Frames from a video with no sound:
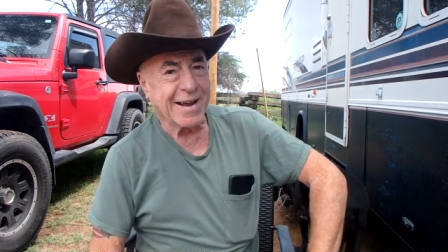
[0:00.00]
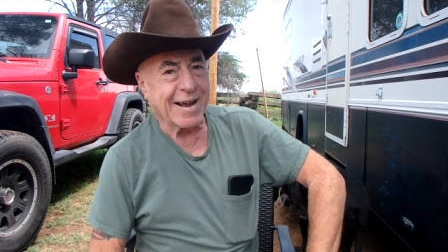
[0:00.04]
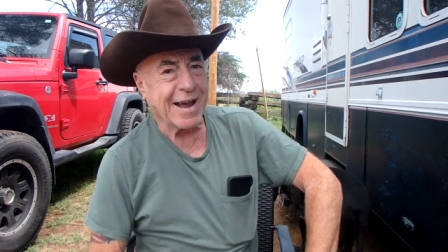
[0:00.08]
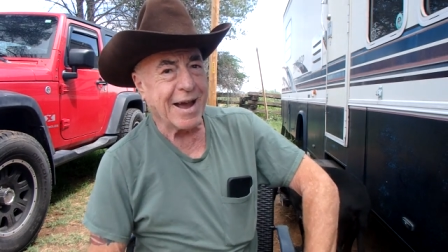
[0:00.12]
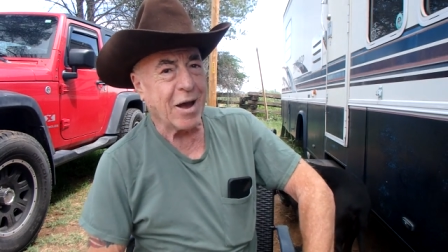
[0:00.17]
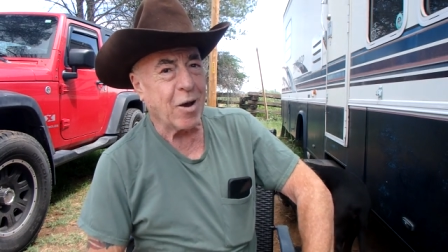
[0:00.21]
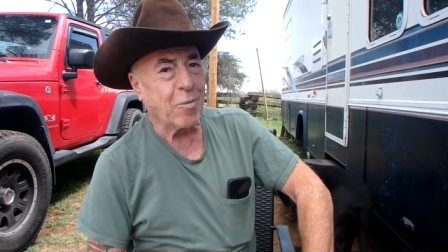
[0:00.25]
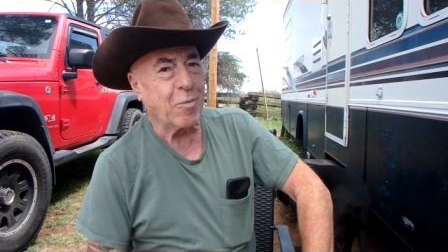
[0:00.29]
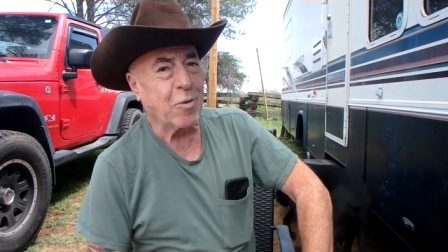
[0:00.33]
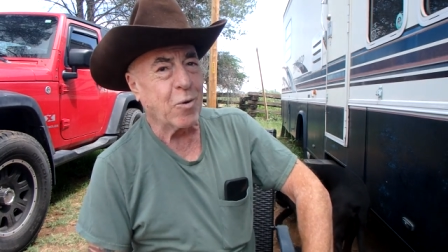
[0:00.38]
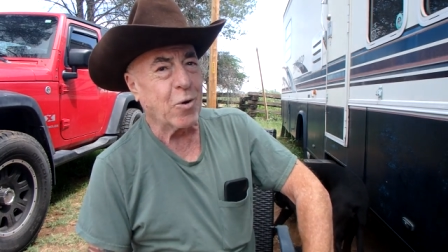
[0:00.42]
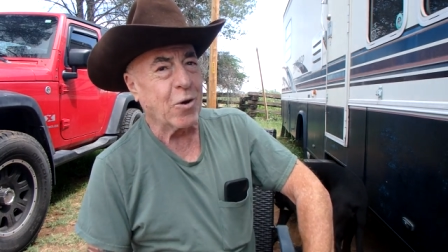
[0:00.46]

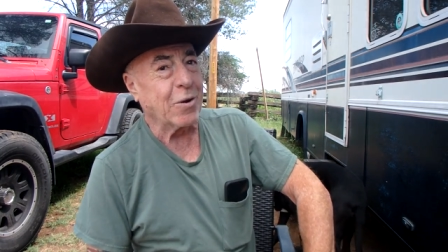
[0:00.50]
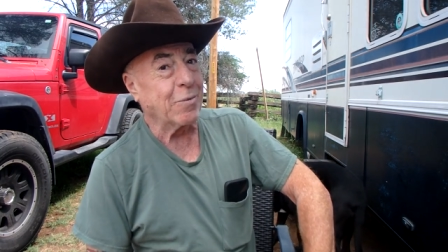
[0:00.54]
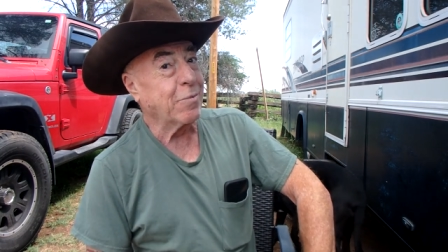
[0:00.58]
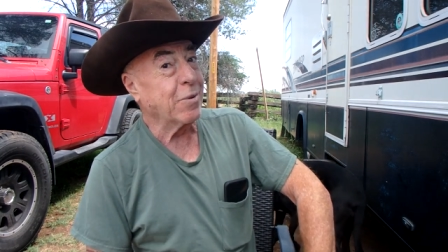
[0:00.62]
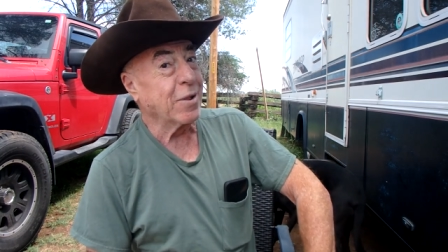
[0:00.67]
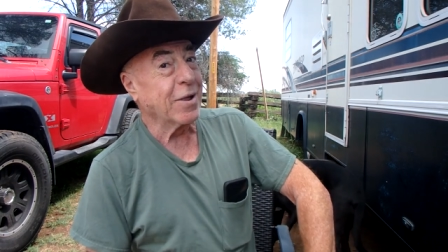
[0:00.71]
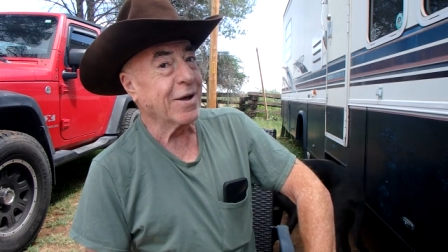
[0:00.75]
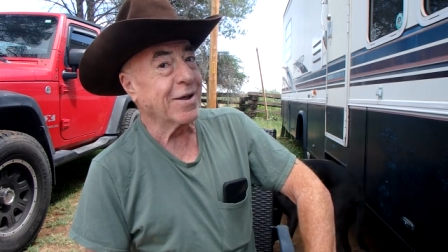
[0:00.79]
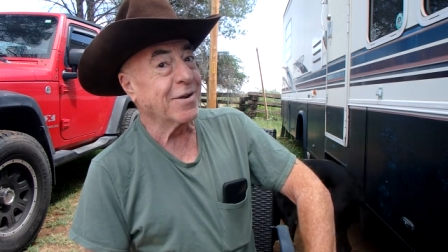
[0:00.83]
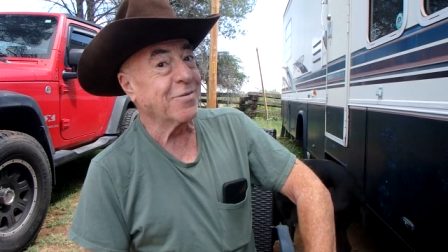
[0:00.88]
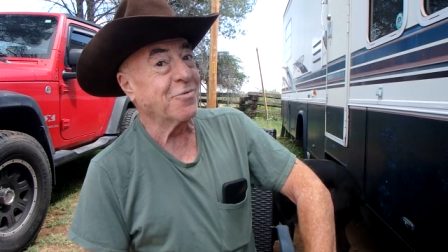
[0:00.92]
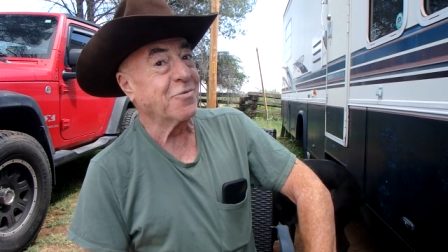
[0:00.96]
cowboy
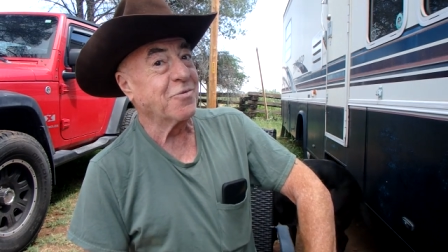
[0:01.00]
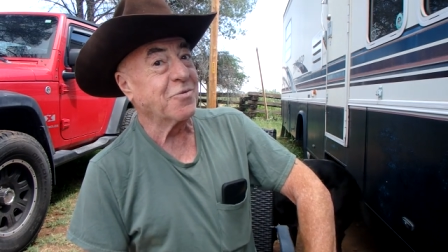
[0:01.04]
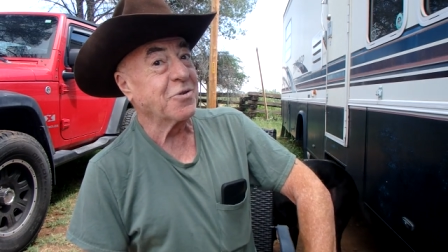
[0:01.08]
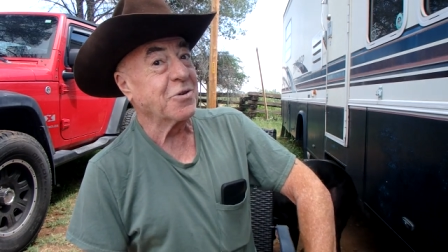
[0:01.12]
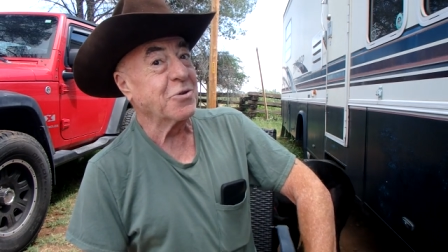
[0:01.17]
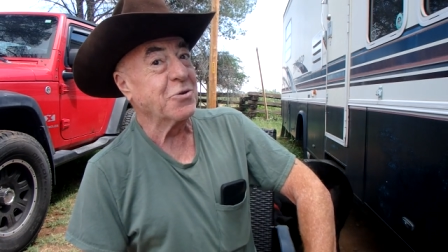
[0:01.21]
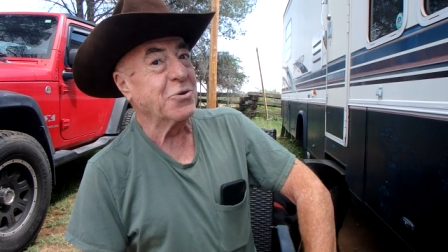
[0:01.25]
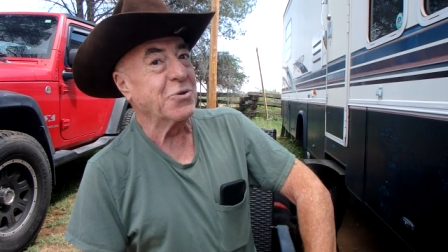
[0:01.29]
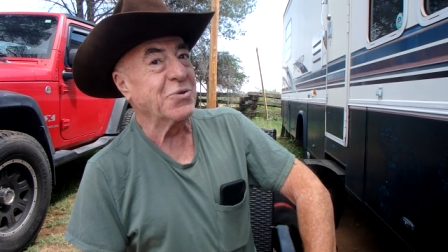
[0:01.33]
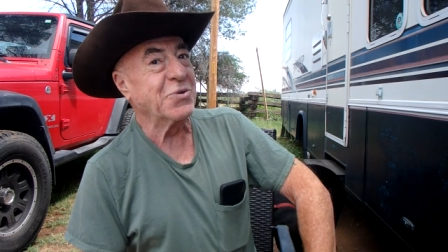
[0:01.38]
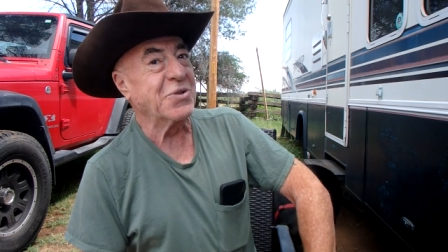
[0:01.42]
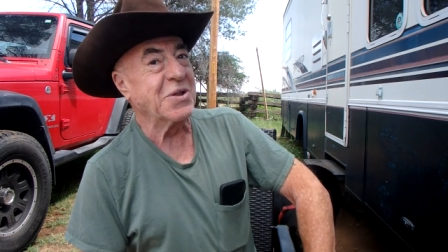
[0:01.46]
blood
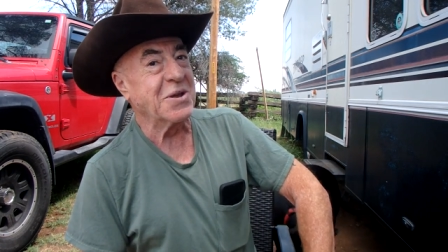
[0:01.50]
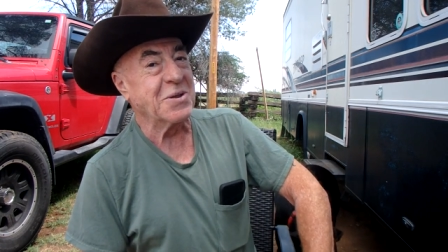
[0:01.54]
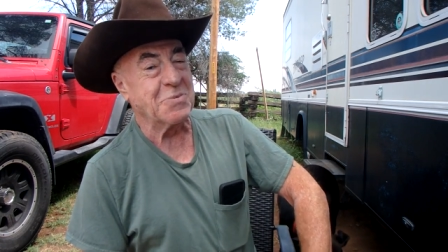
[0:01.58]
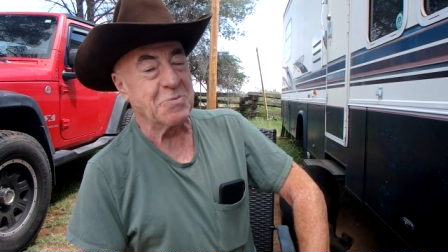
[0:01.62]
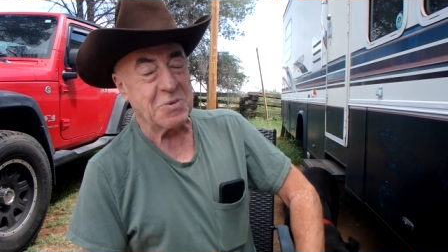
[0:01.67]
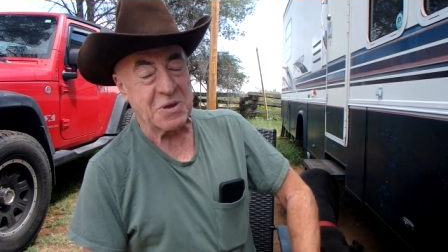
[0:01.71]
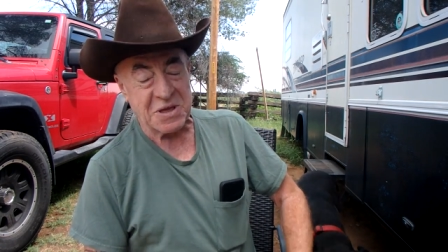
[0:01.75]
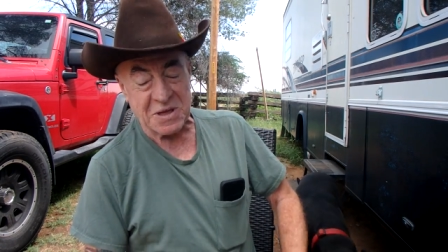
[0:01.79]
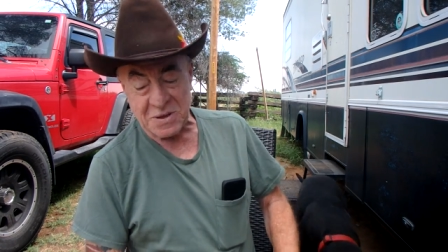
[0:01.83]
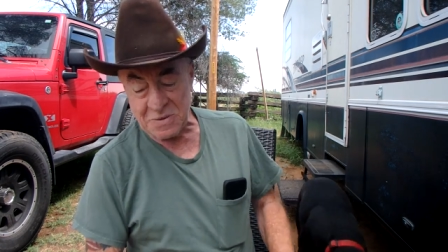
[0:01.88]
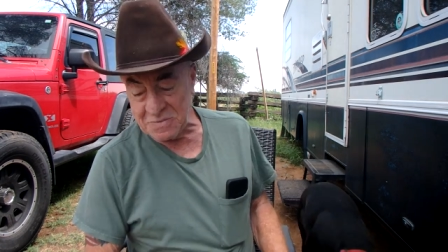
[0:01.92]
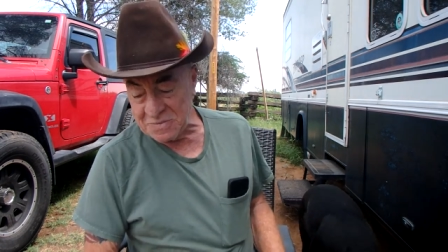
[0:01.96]
infused
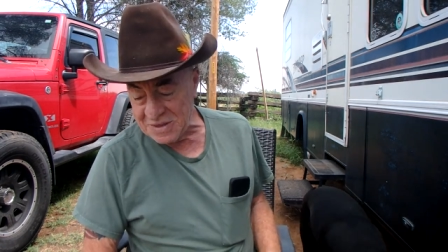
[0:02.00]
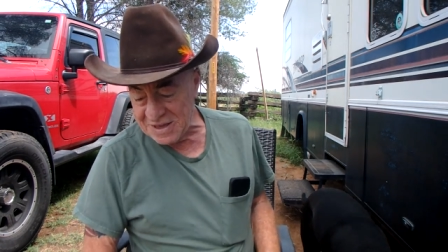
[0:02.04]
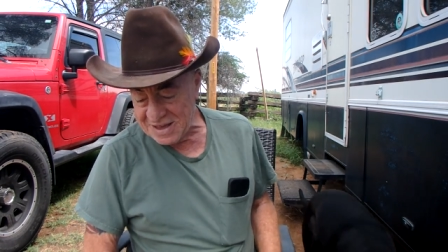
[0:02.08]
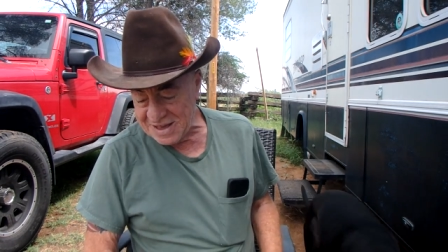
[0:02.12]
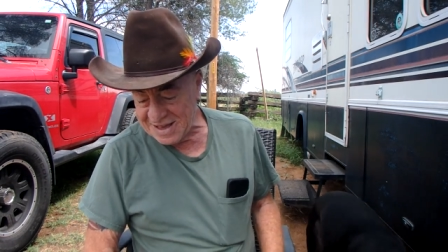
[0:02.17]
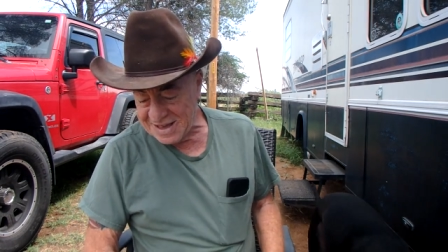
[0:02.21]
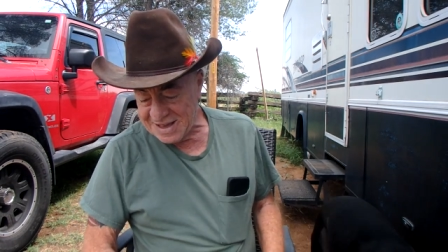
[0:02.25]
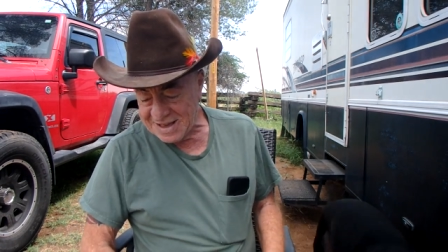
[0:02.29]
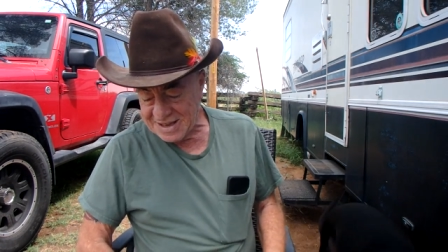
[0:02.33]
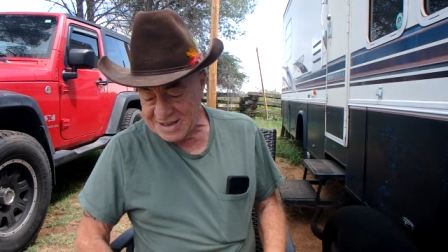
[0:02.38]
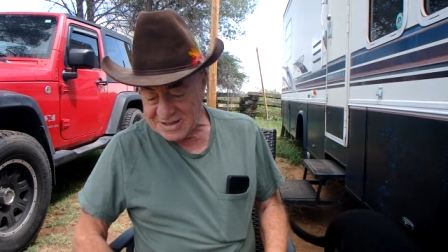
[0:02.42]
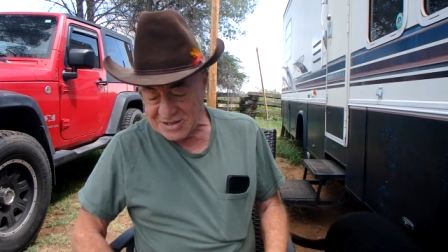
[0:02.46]
in me.
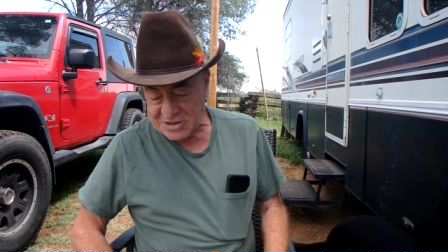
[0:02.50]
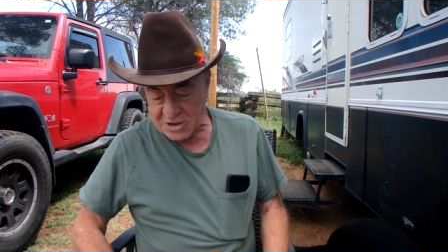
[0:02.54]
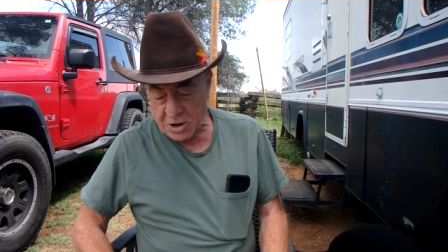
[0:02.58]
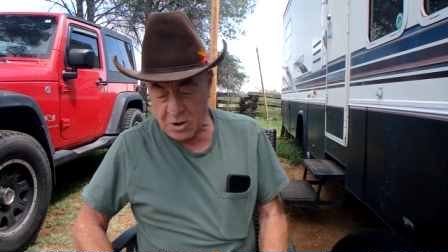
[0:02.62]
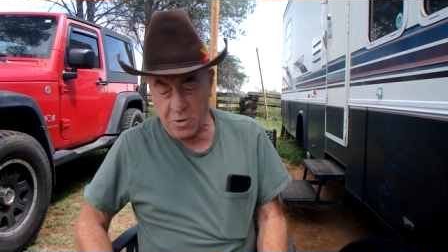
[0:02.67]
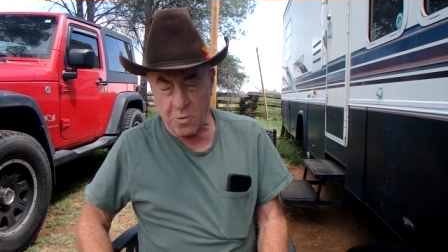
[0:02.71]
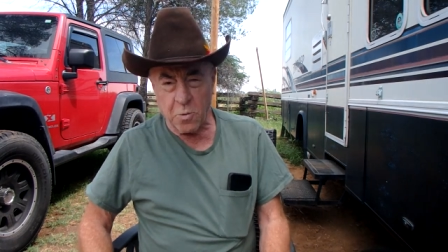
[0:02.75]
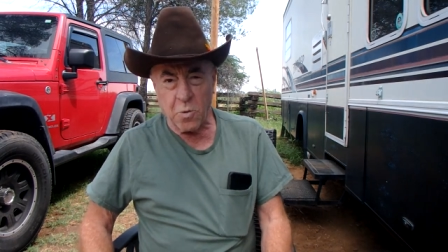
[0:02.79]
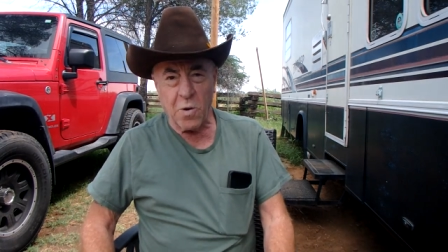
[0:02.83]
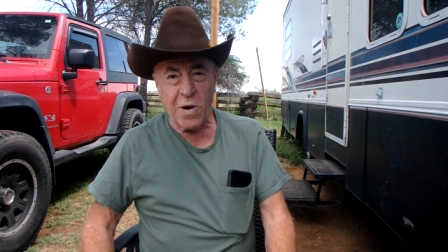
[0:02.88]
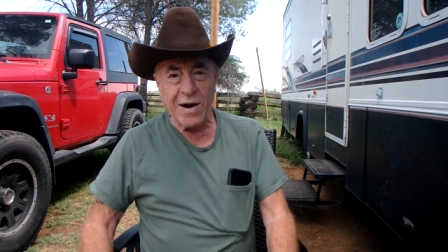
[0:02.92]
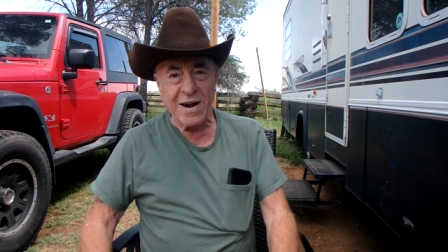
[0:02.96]

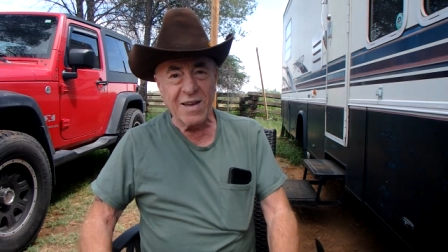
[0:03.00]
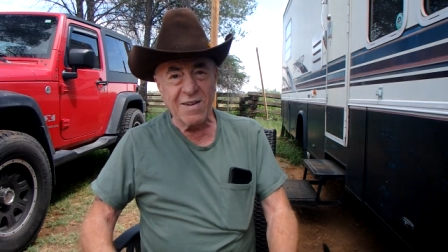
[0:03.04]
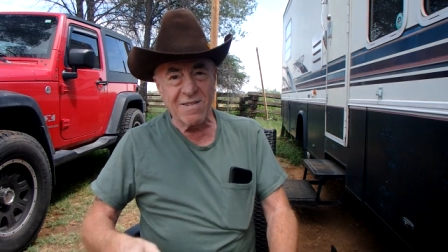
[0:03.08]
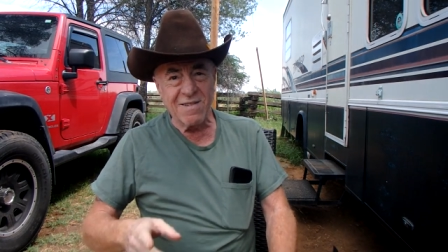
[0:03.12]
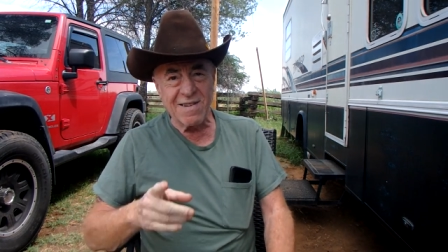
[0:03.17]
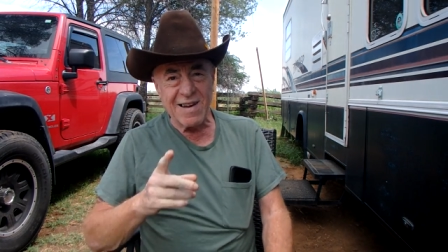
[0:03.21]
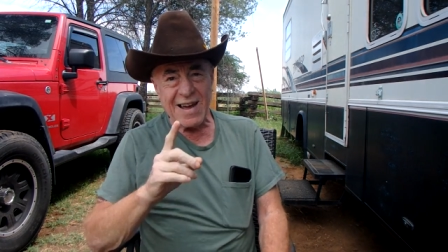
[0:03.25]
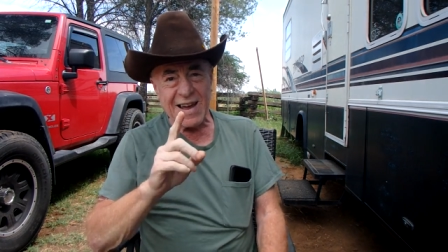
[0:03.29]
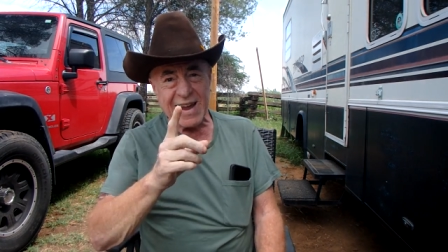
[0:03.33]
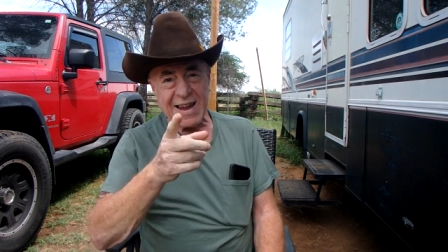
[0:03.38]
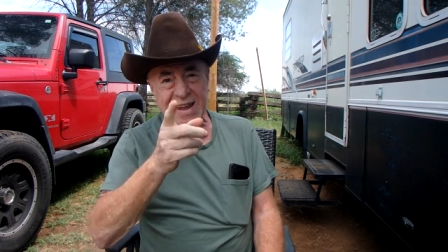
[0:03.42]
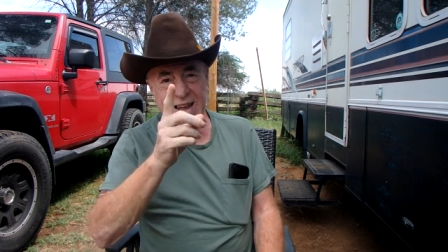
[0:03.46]
So what have
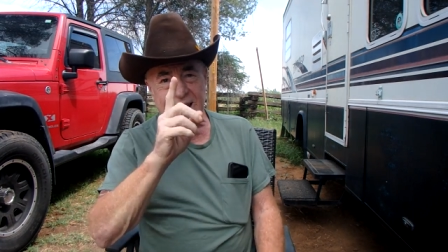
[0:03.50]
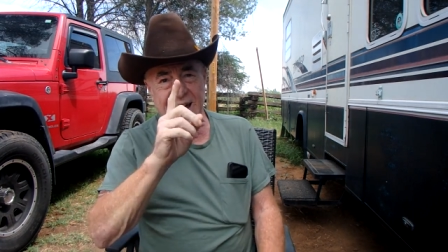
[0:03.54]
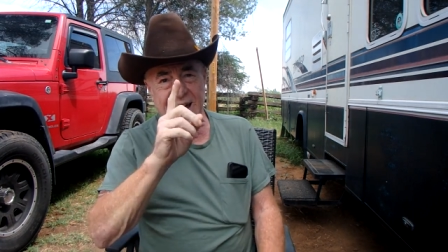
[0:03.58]
I